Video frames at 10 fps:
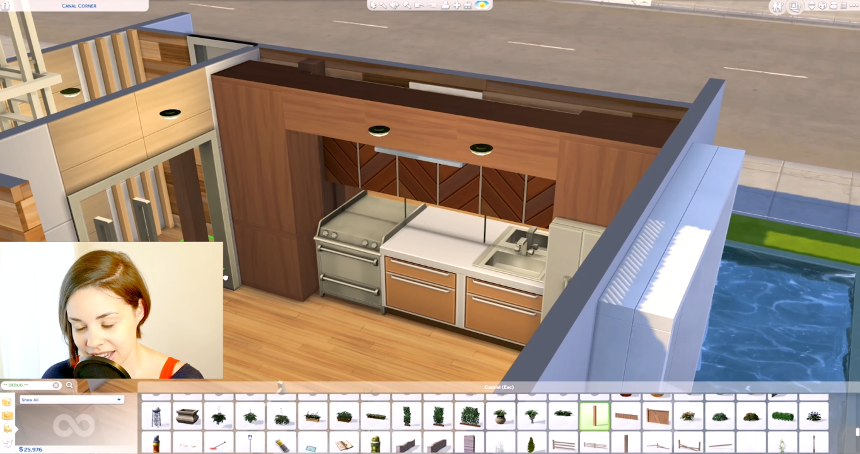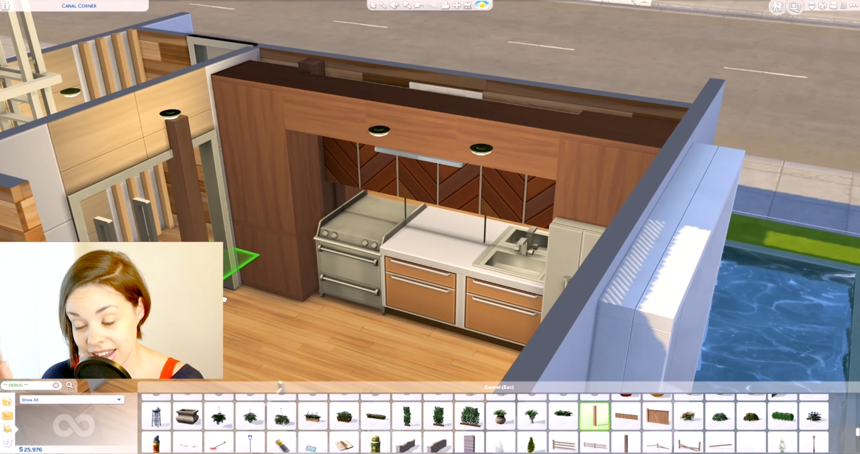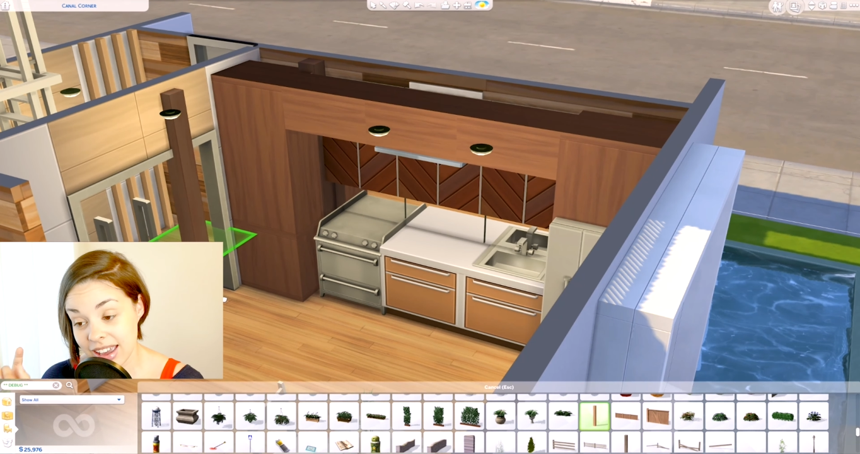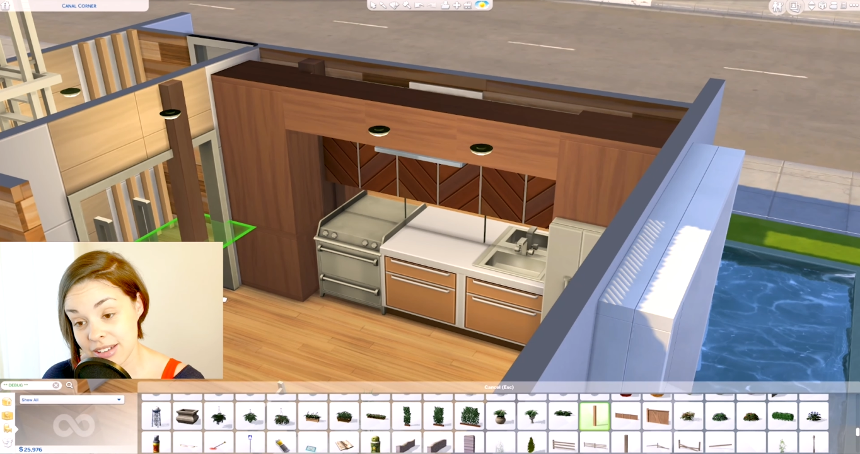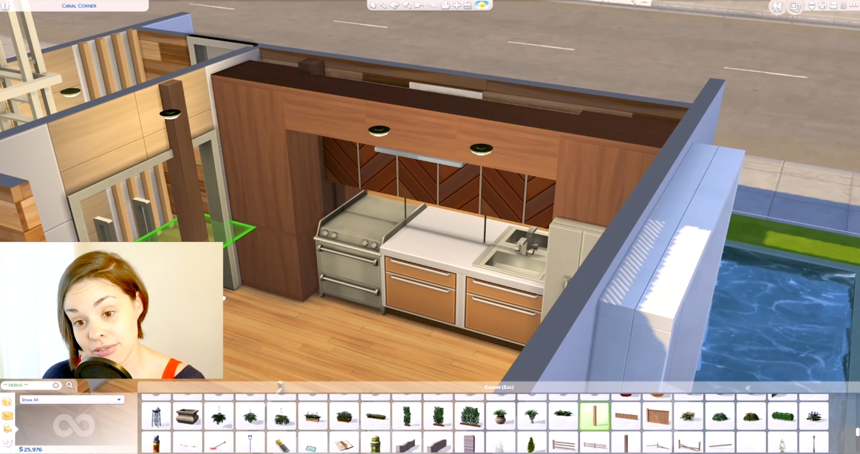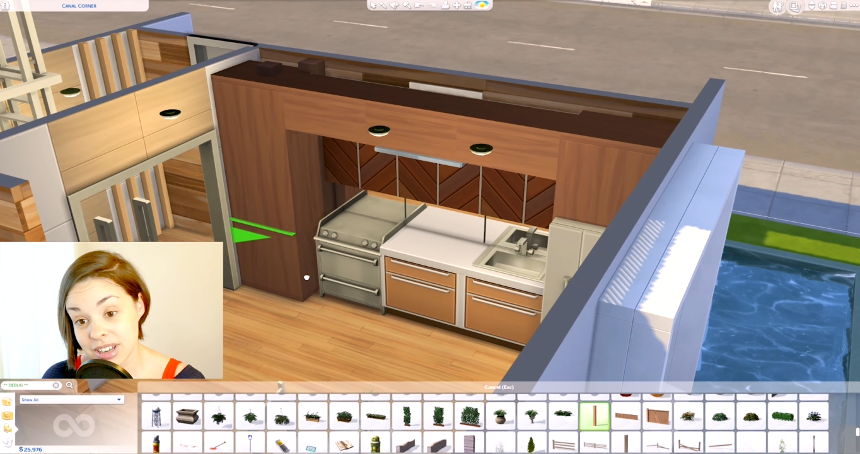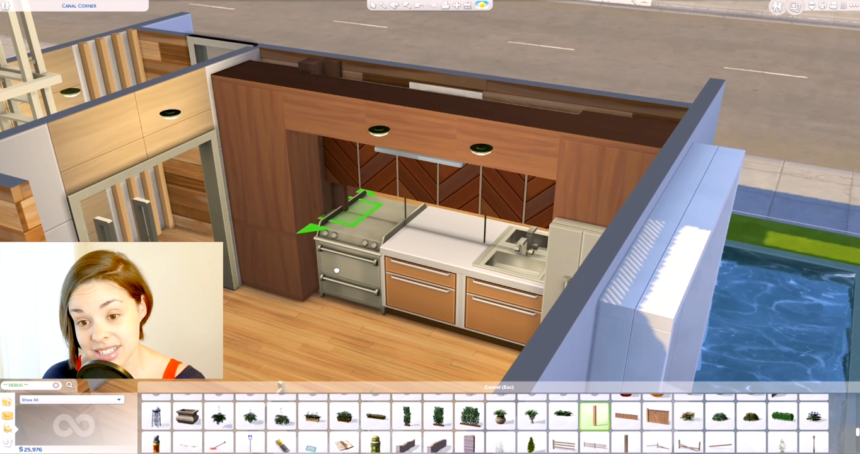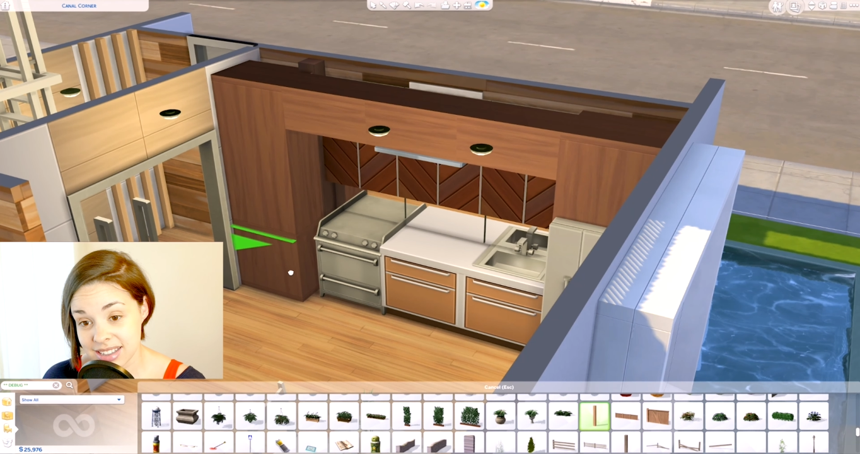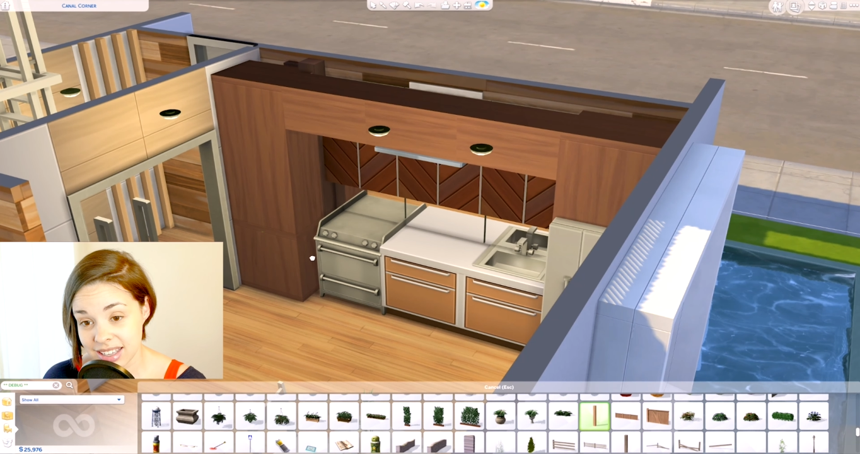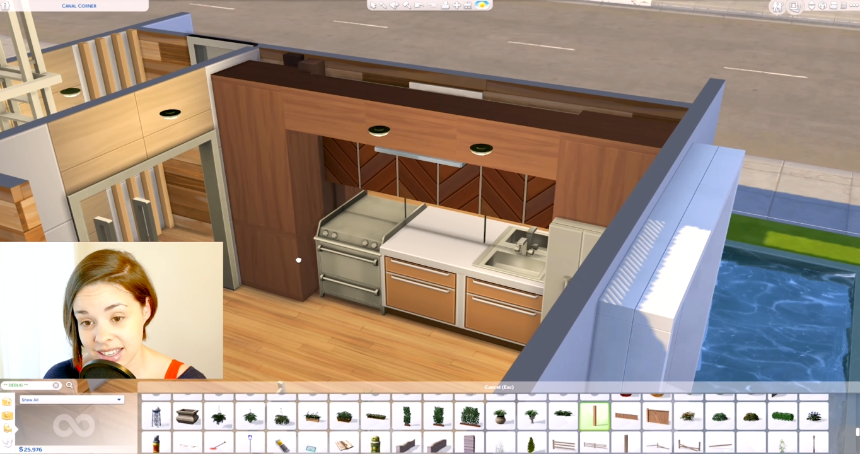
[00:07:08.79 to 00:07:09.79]
I
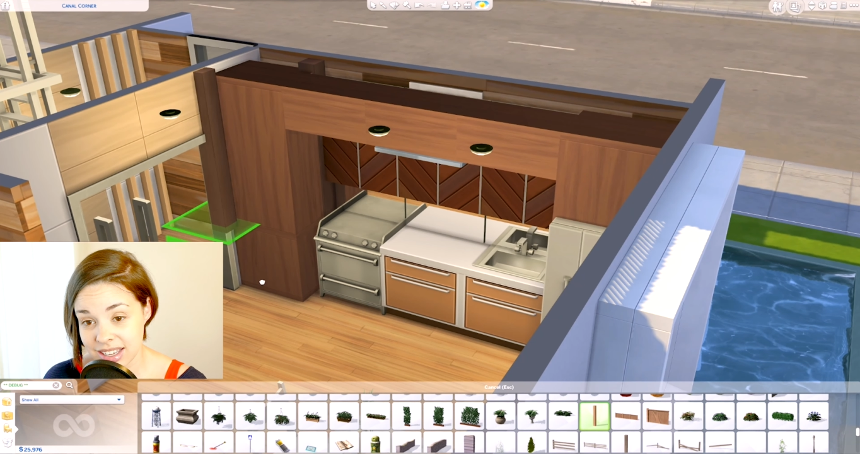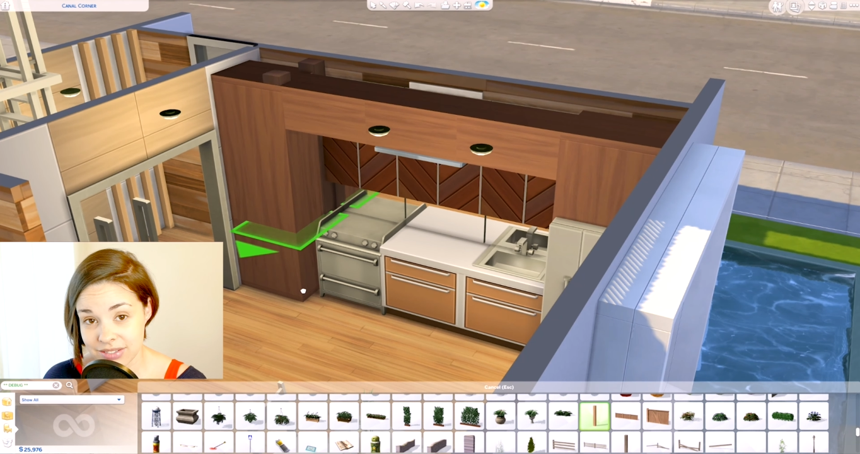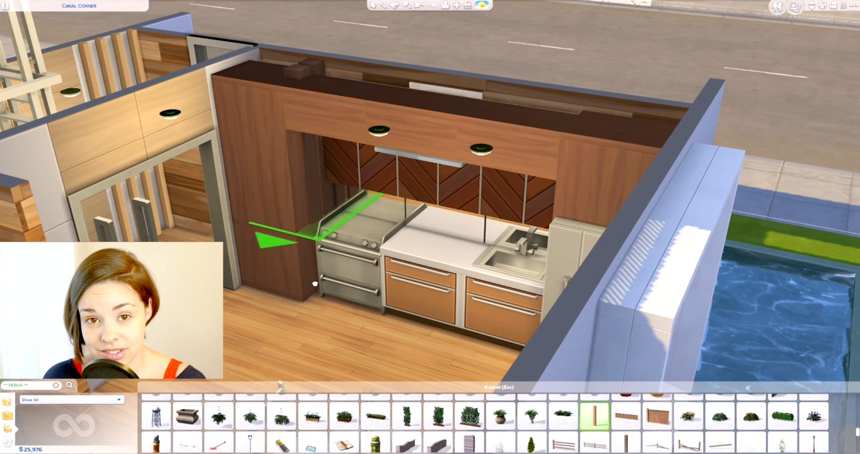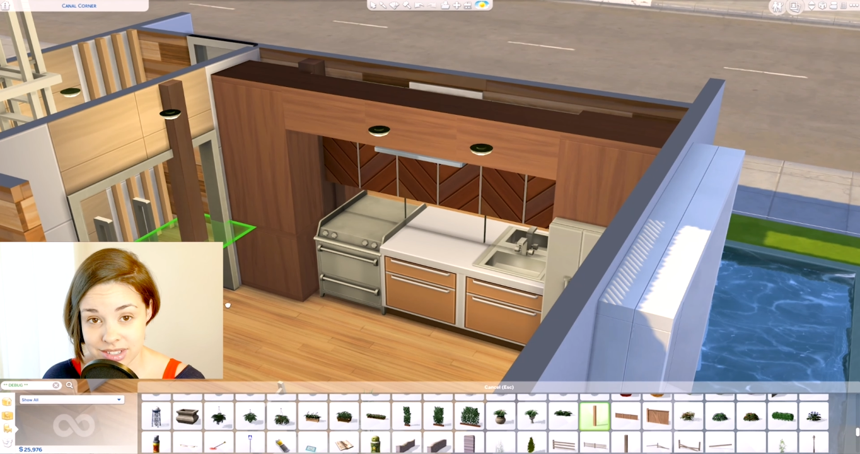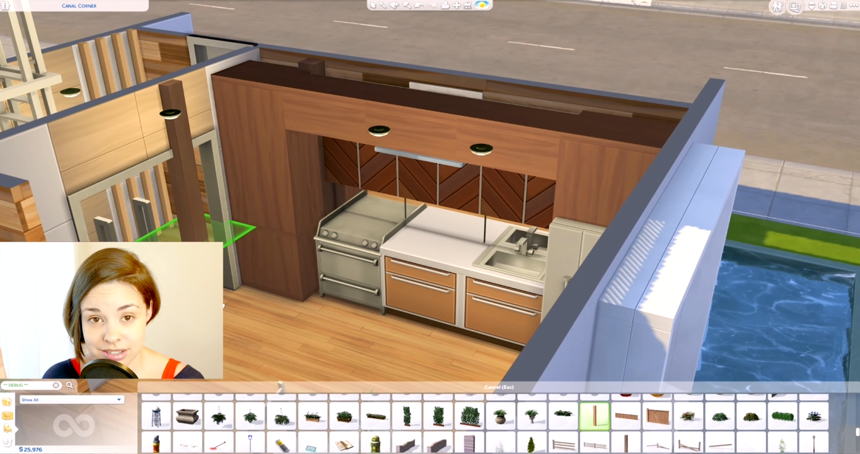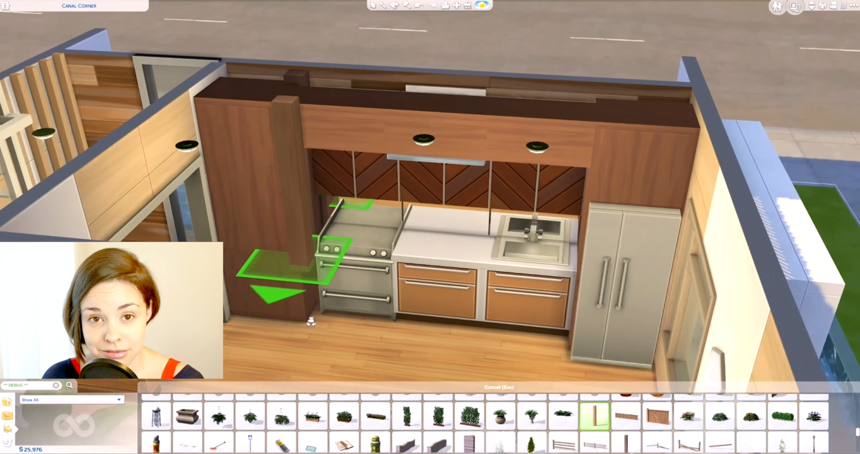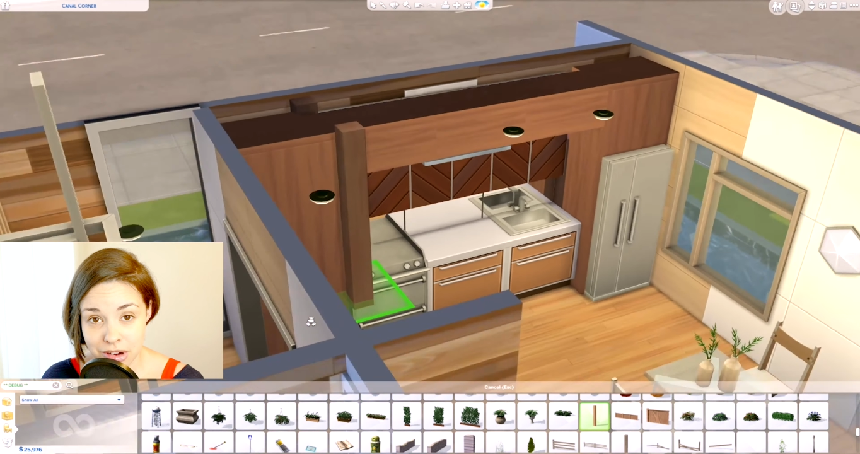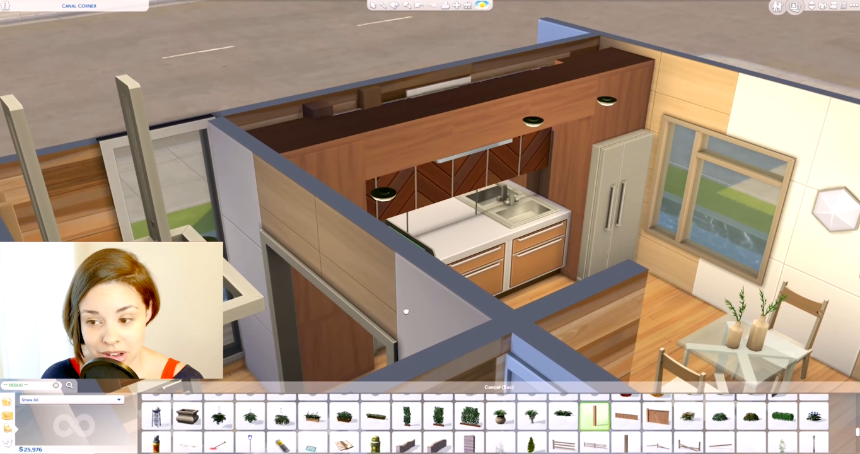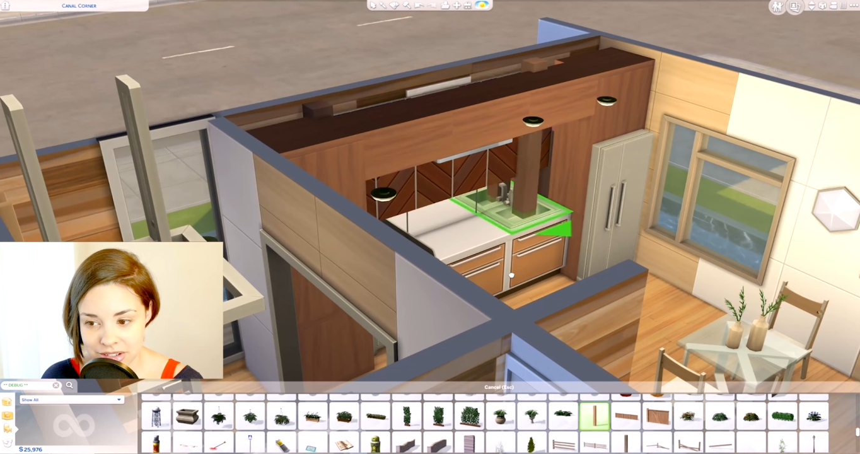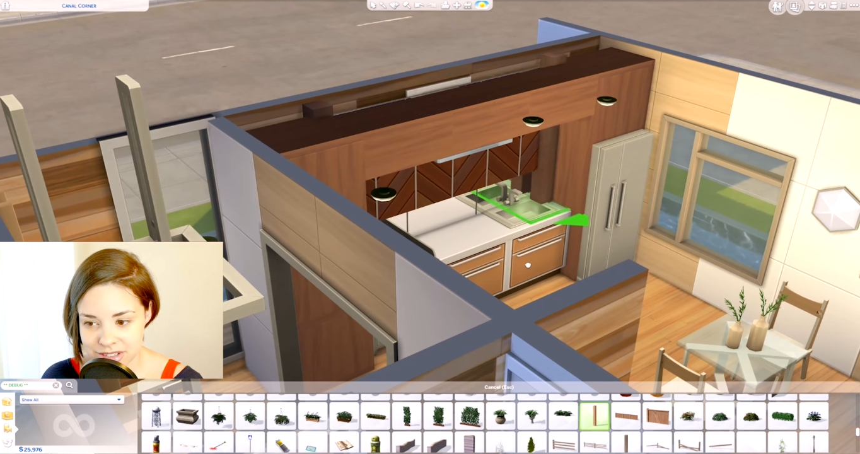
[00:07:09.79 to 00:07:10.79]
was thinking of using
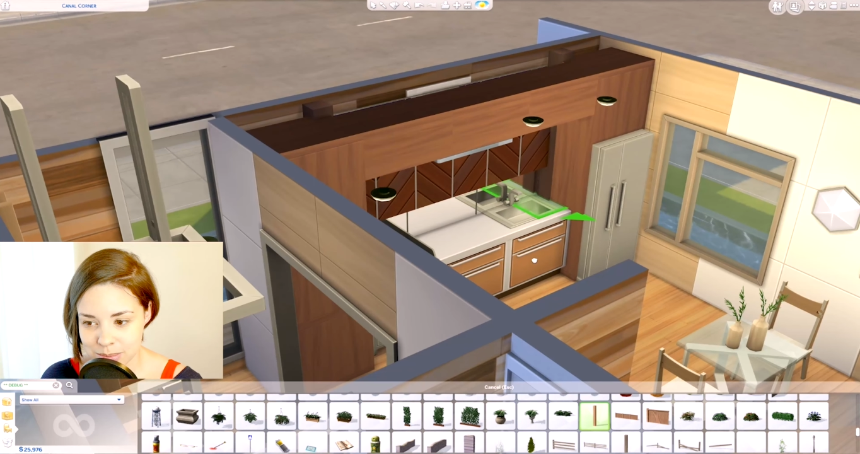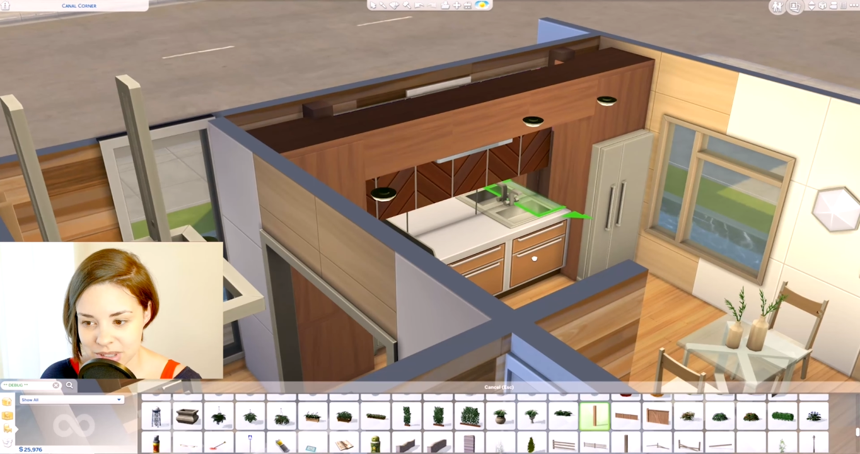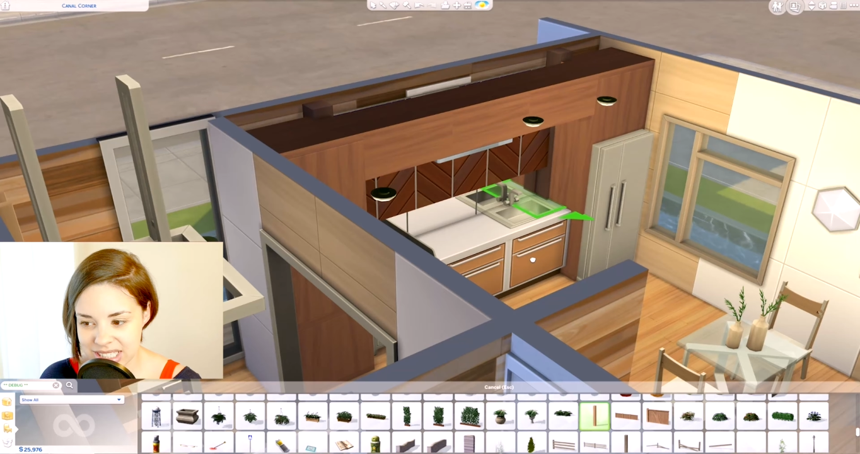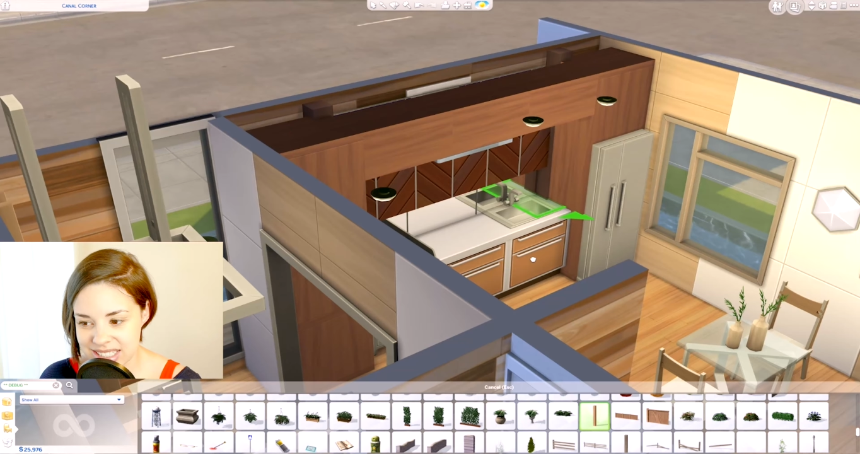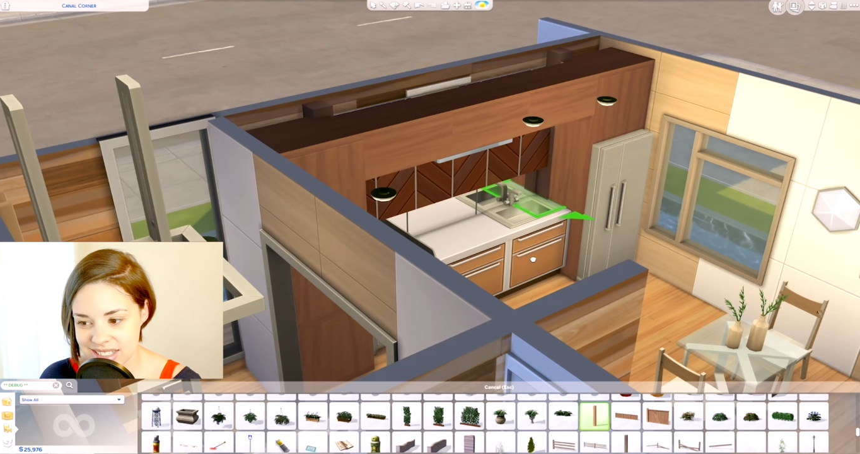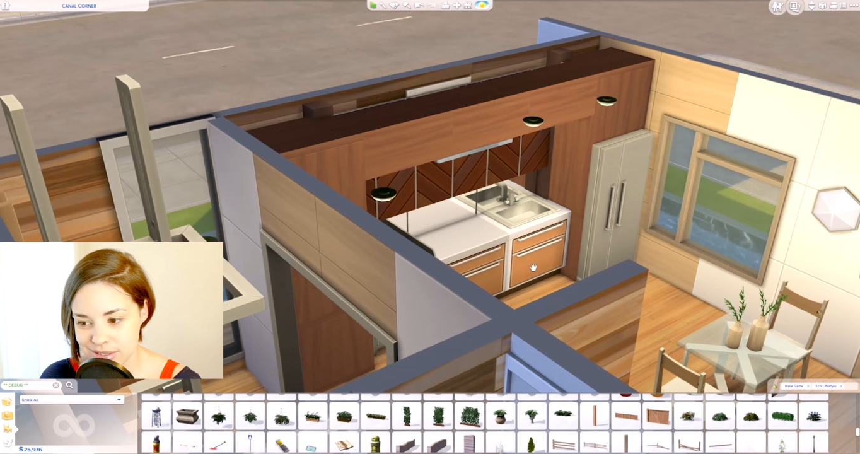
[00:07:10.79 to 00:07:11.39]
walls, but it just